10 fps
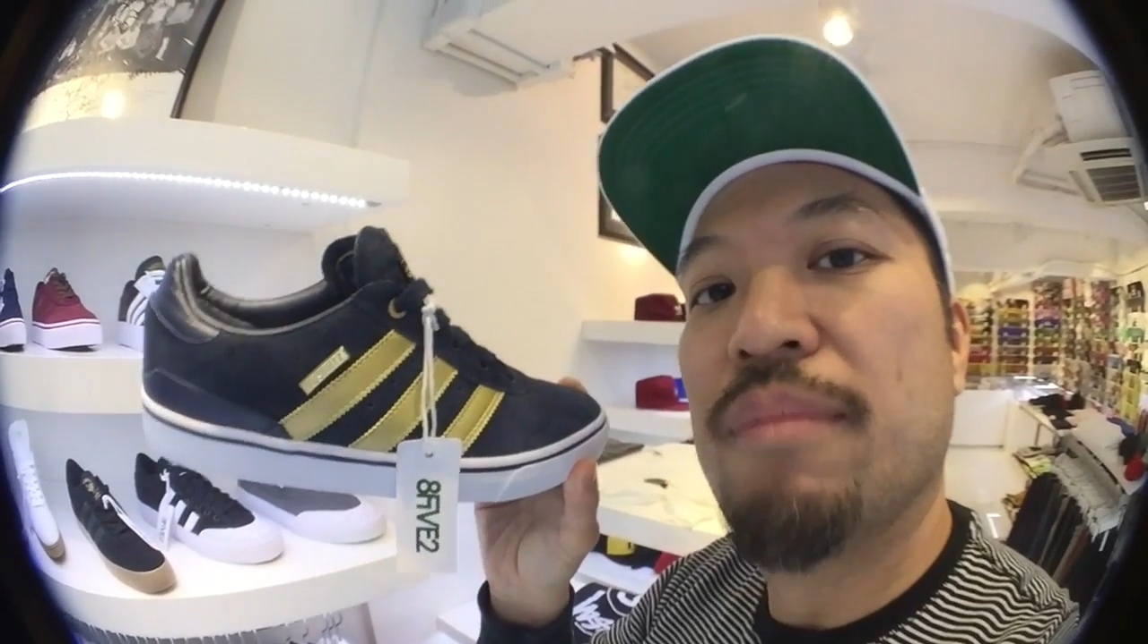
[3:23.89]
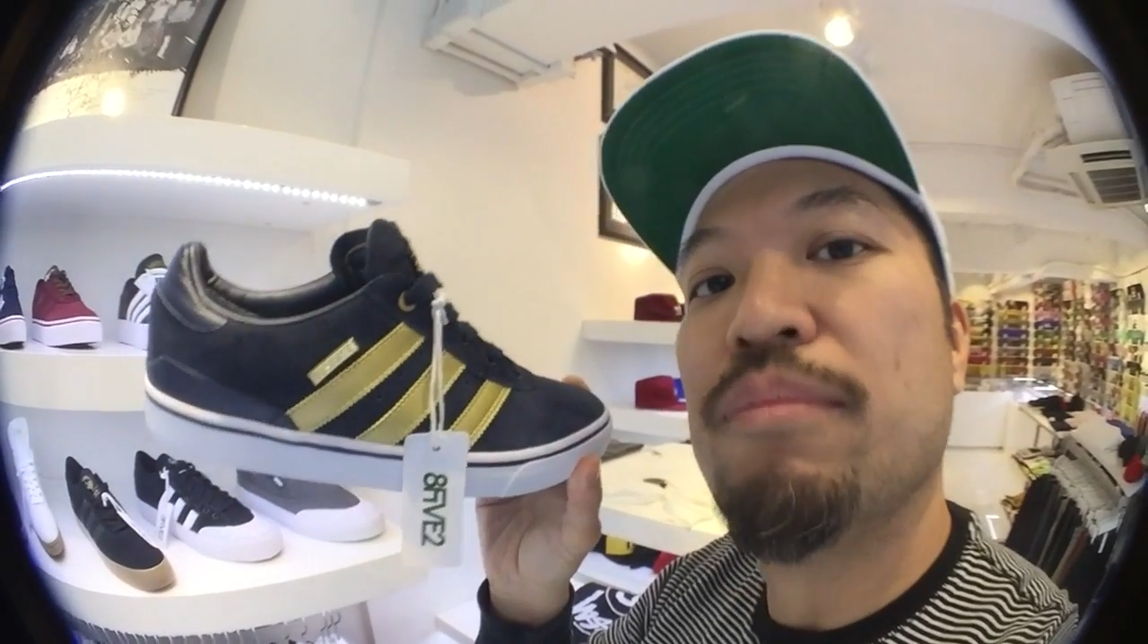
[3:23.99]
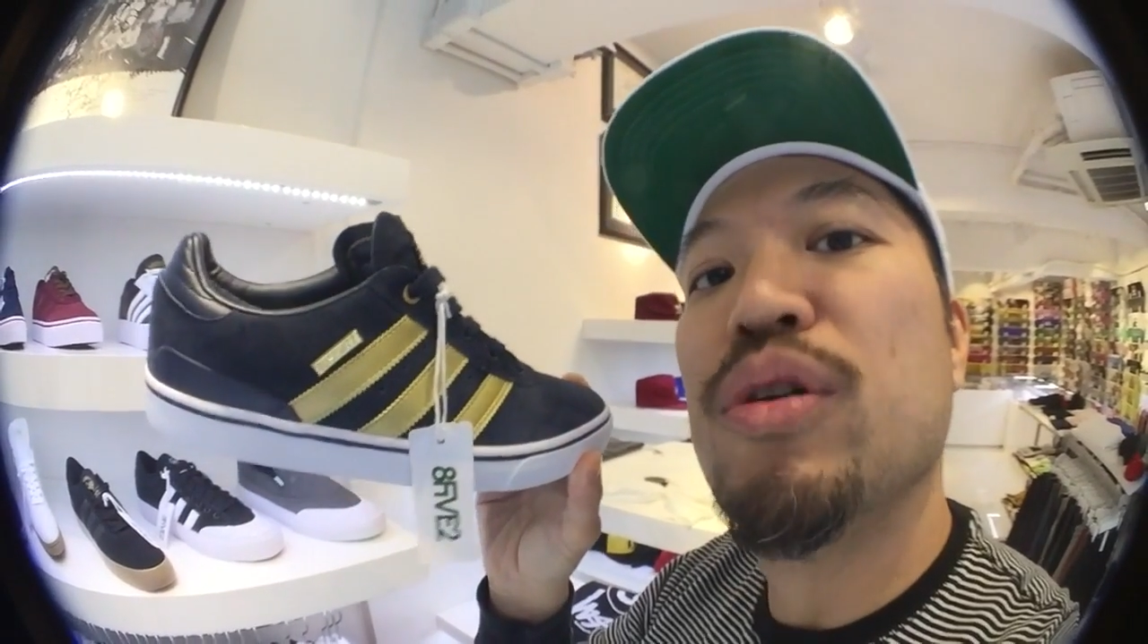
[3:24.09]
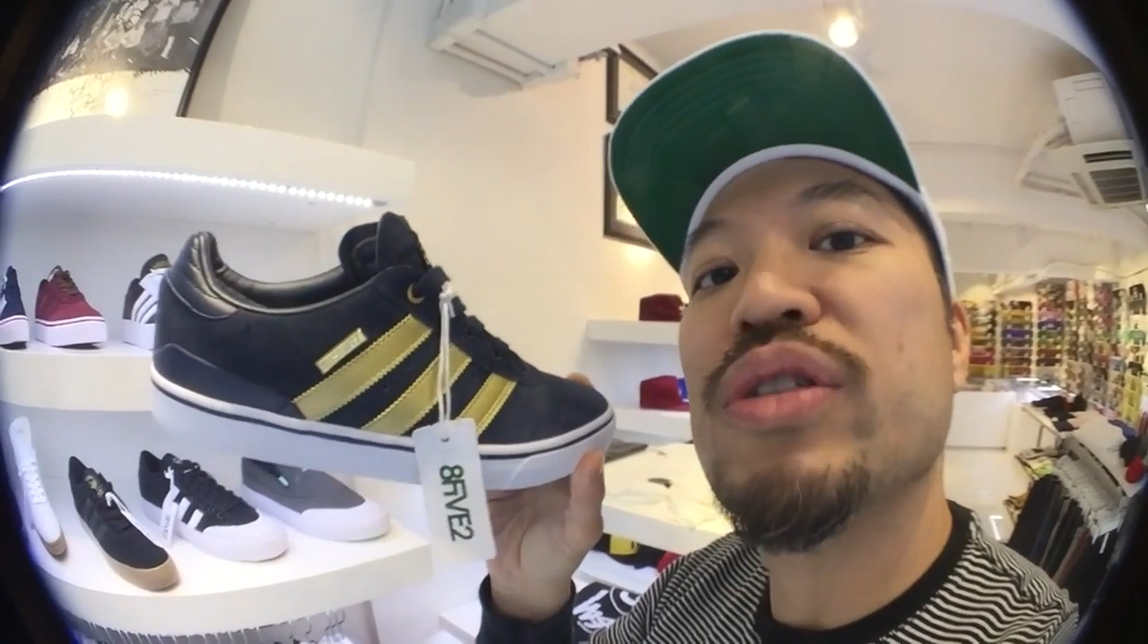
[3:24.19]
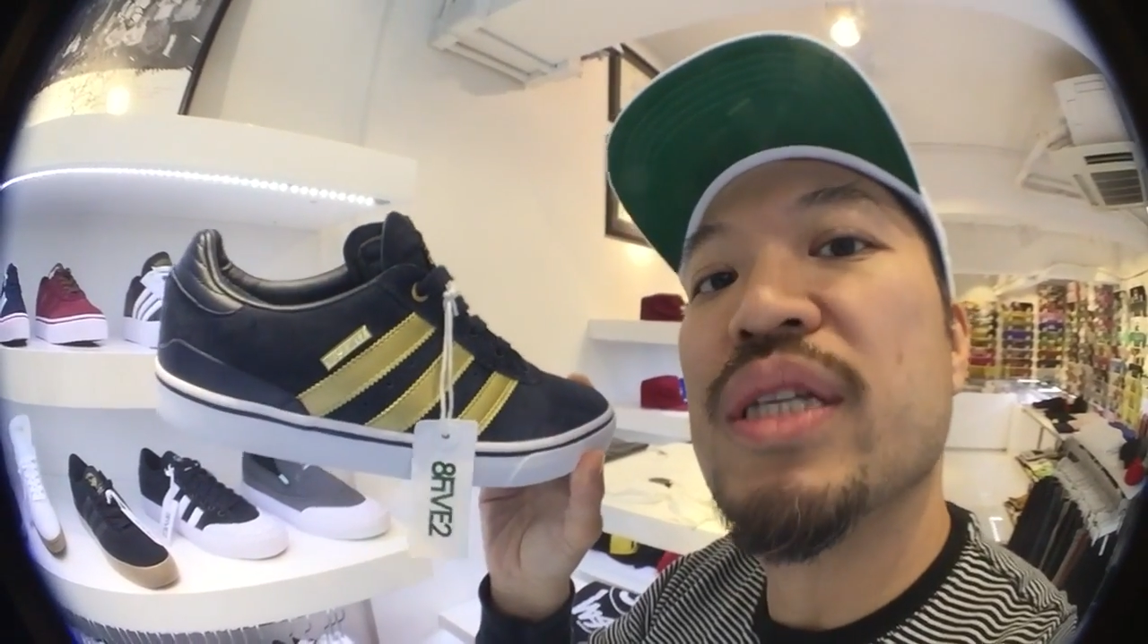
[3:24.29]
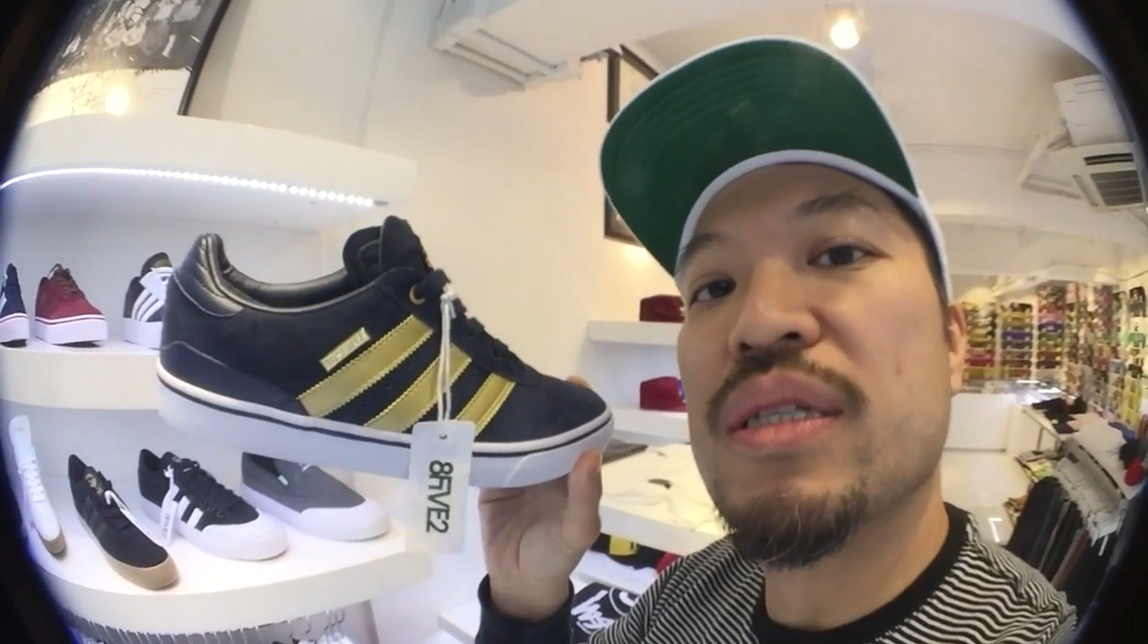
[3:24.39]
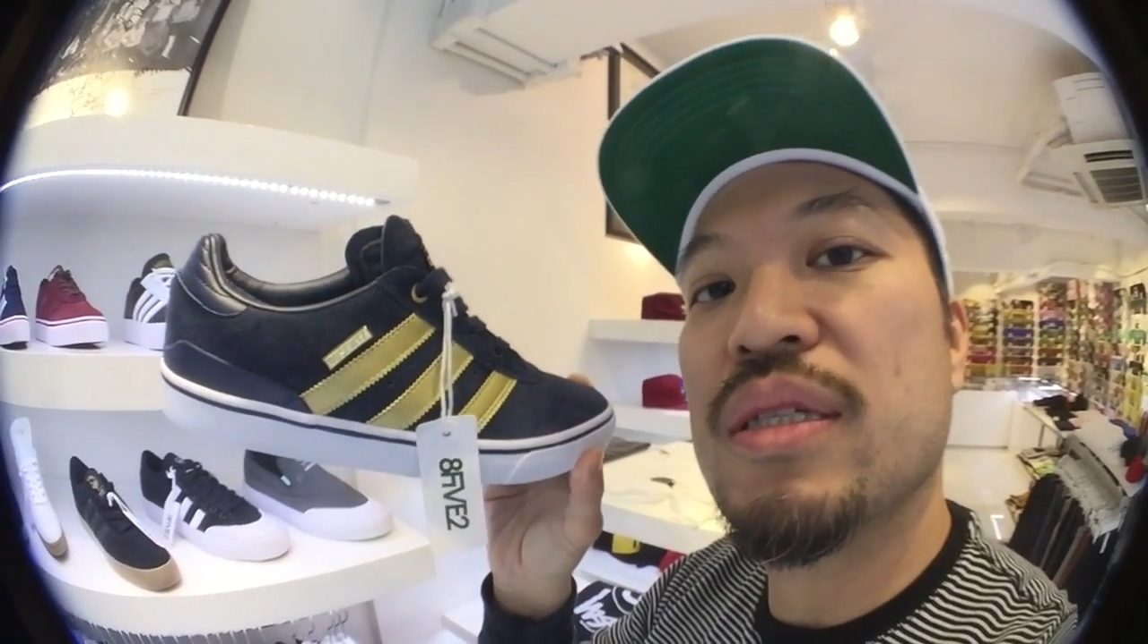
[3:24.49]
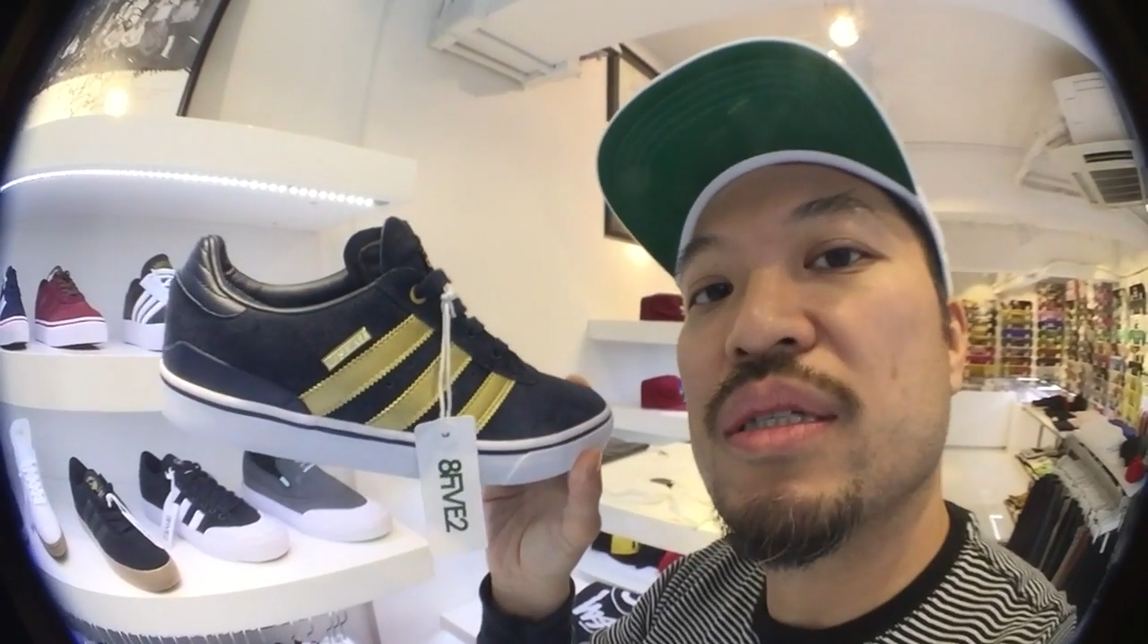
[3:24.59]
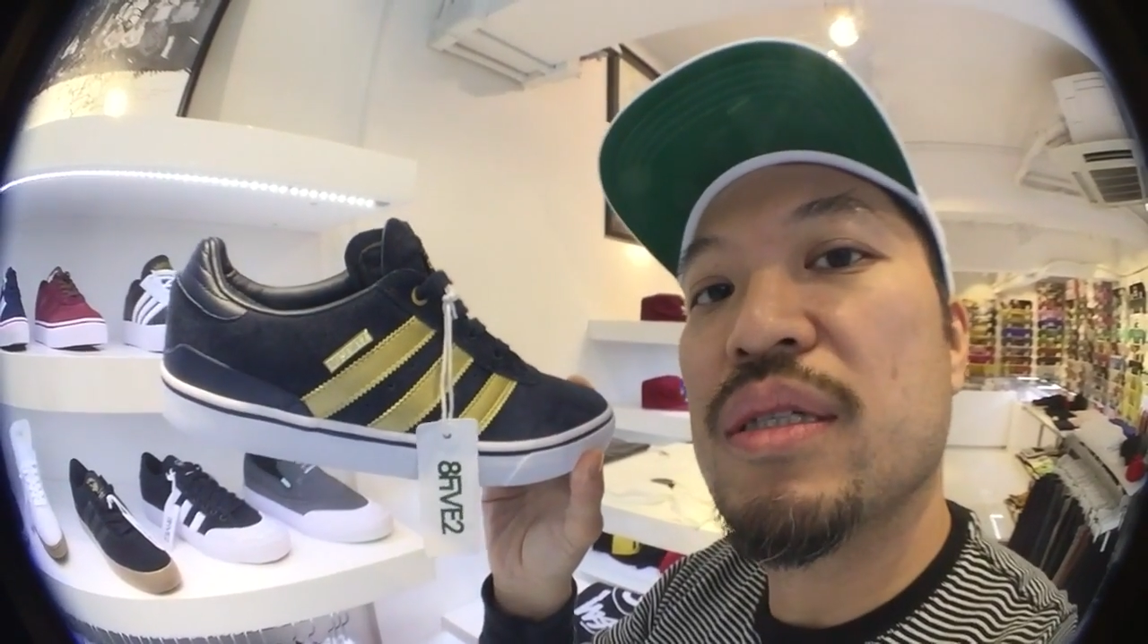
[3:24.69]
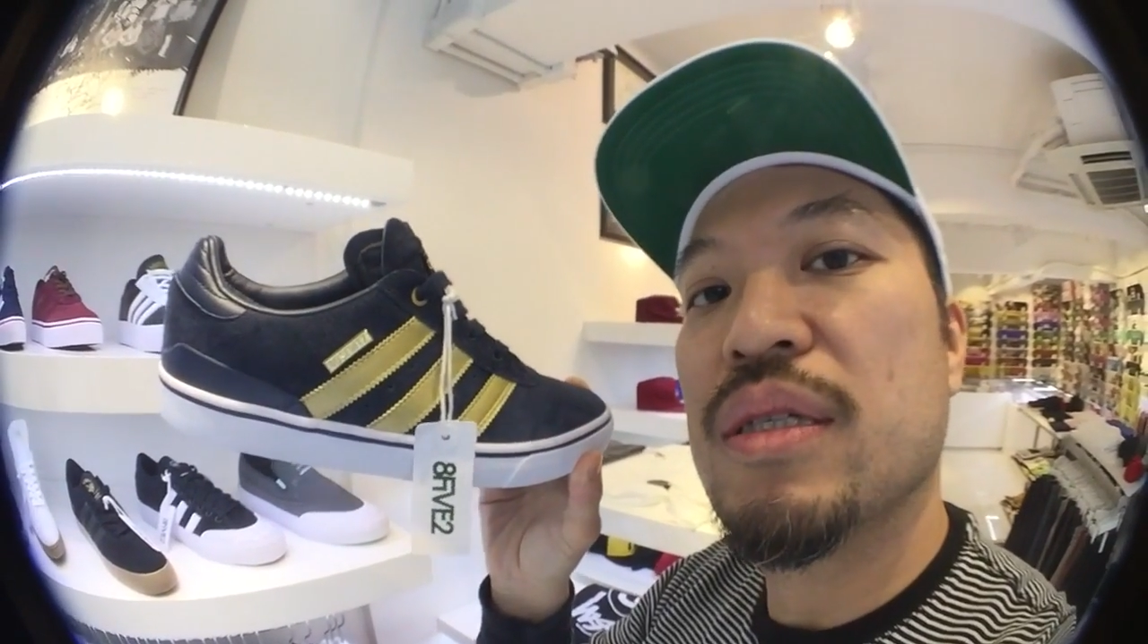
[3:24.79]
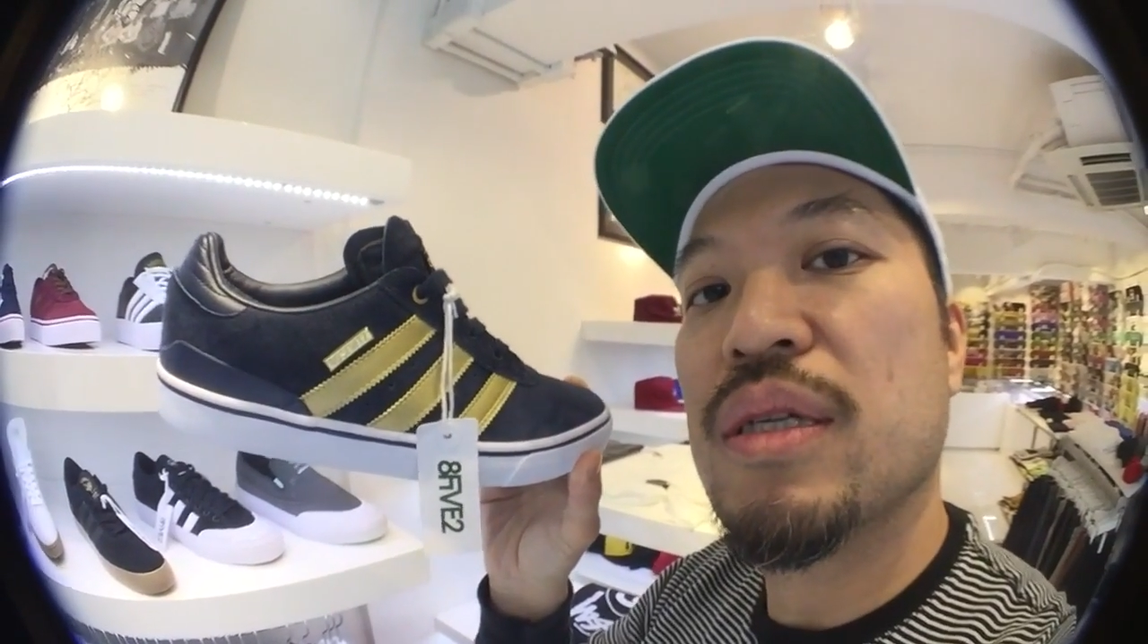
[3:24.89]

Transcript: Busnets.